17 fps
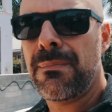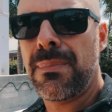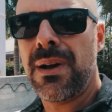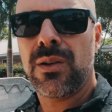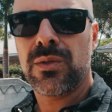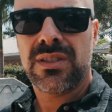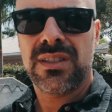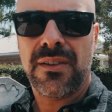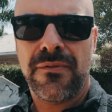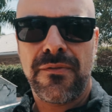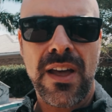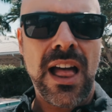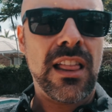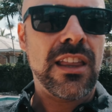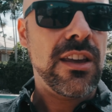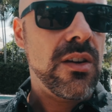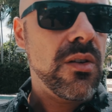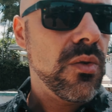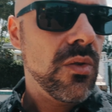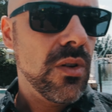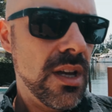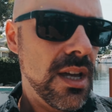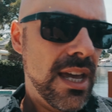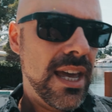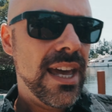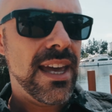about the value
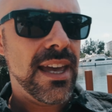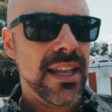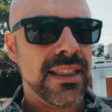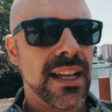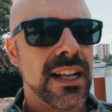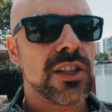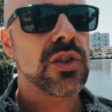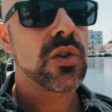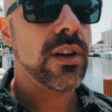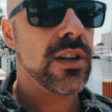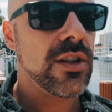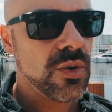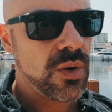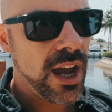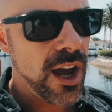and that's going to